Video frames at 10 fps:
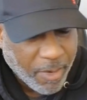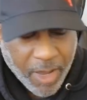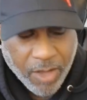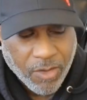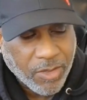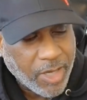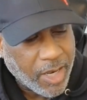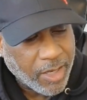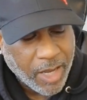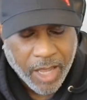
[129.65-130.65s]
I'm not going to
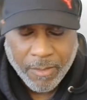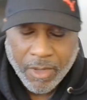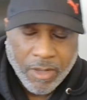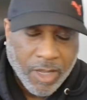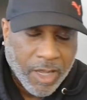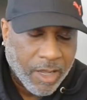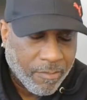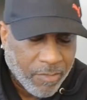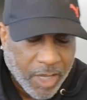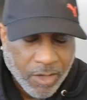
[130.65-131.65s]
say the name. Uh,
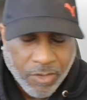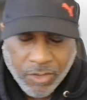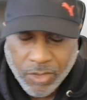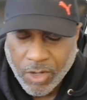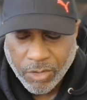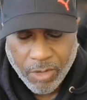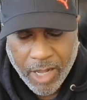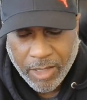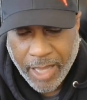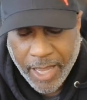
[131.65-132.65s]
I'm not going to go through
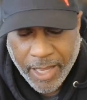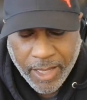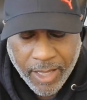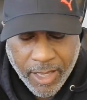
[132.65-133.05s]
all that.